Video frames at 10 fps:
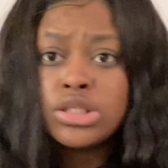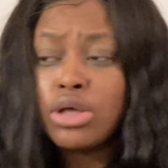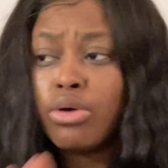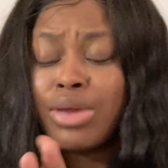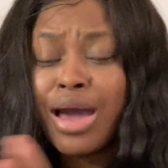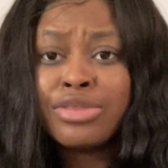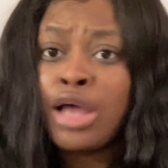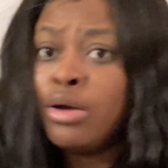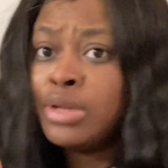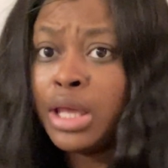So y'all
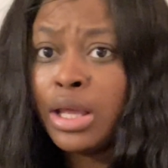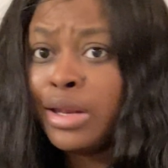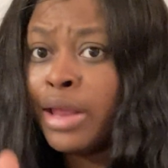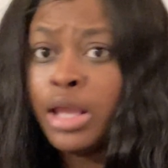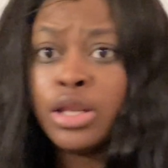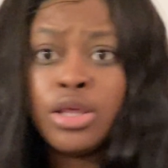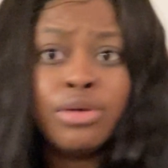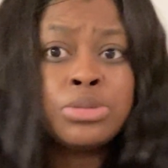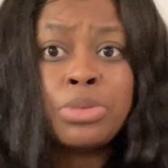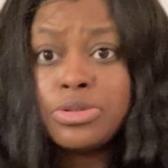thought that dating in
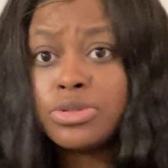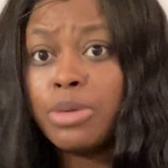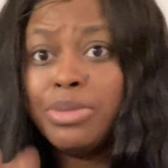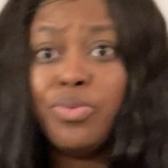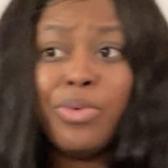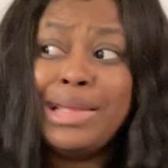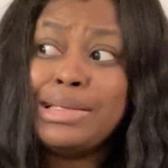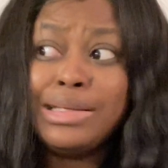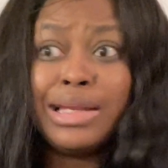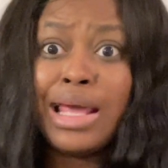your 20s was going to be
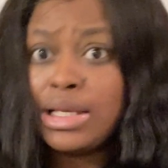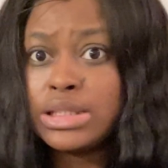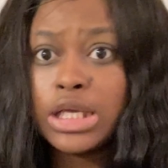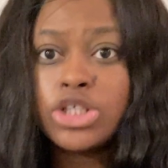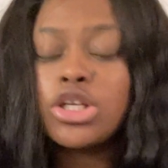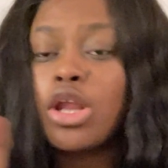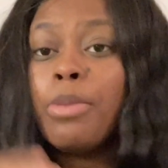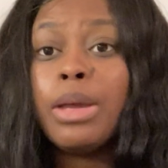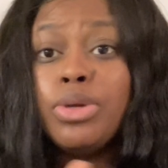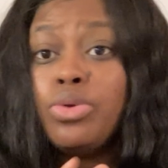one little ass section. No,
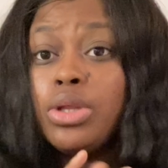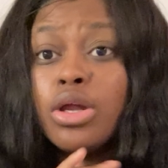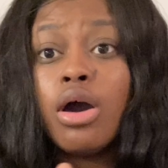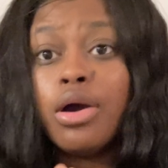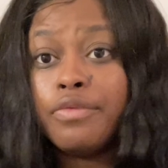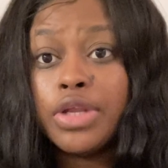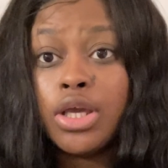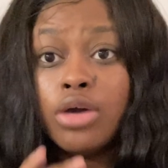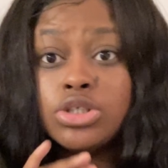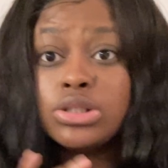baby, you need a whole
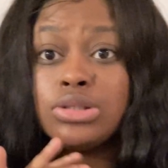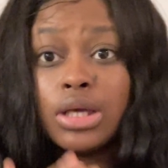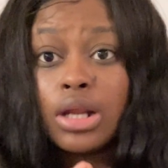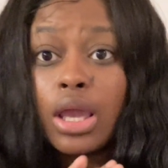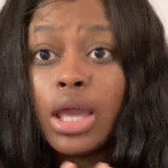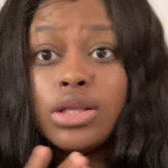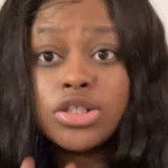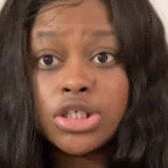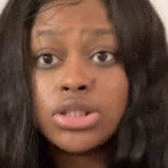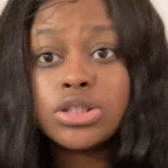video just dedicated
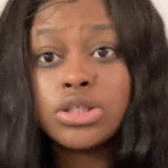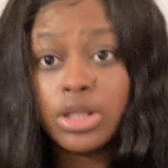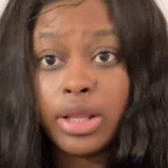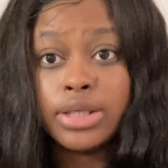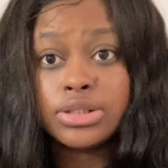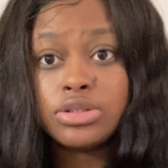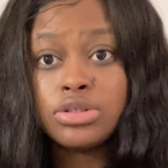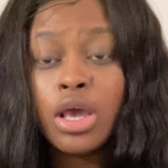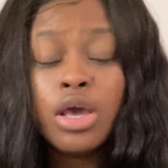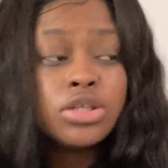just to this.
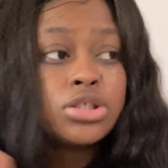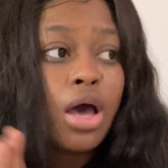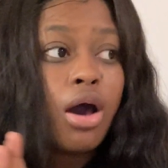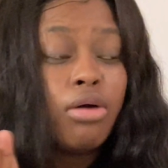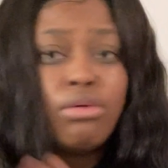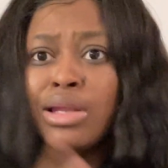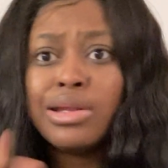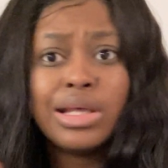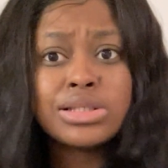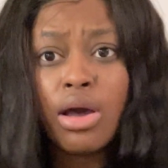So
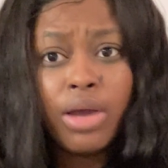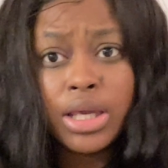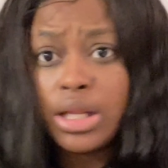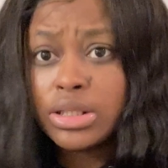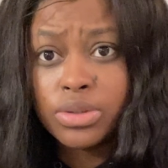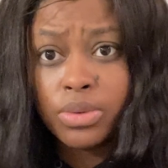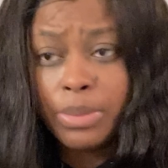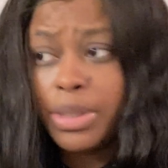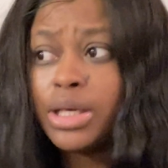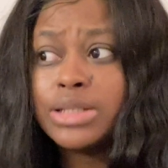let's go ahead and get into
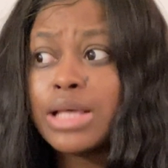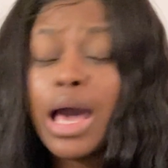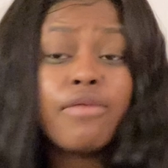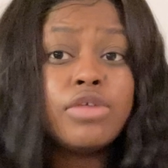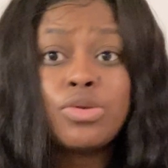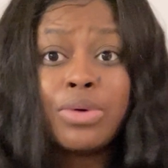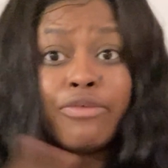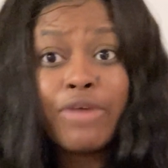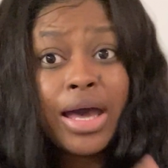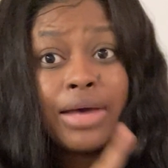it. Because out of the
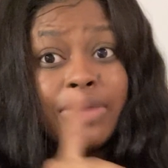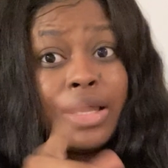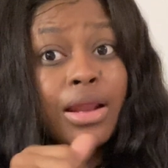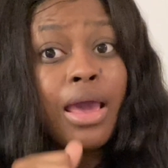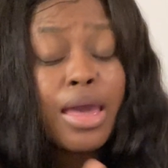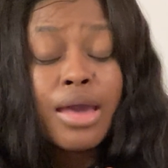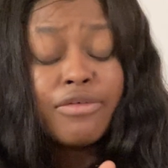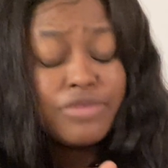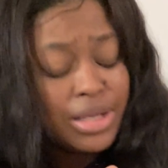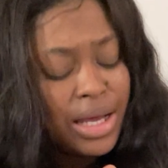25 and a
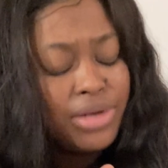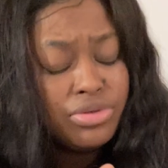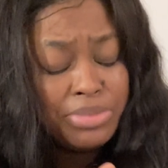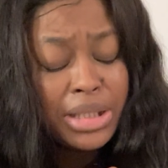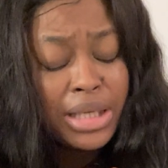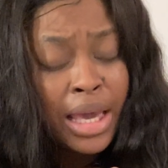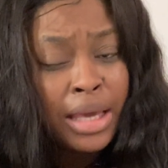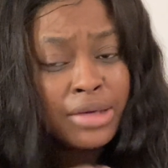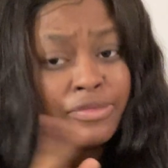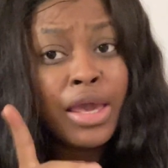half, and I do mean
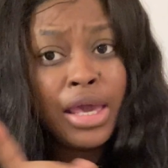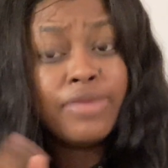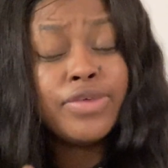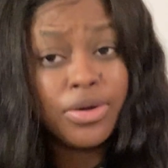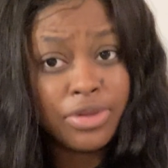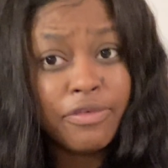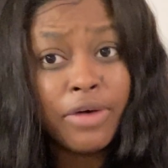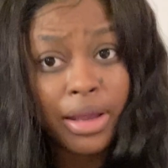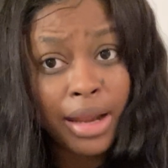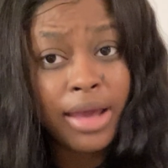half, heavy on the
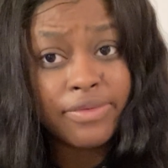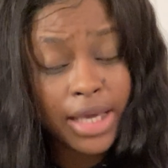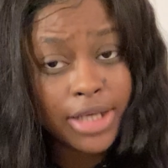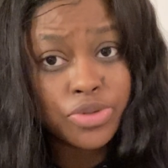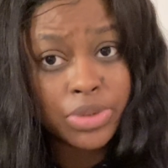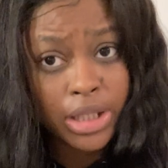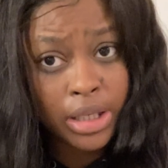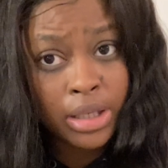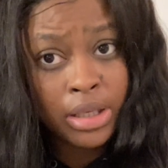fucking half actually,